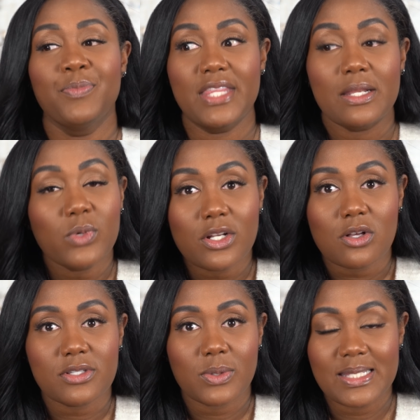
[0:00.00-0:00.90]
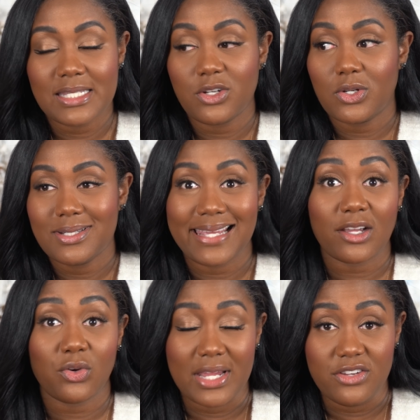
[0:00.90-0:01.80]
Then we'd also consider
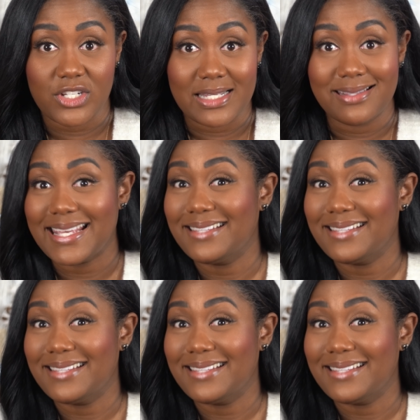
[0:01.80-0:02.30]
decorations.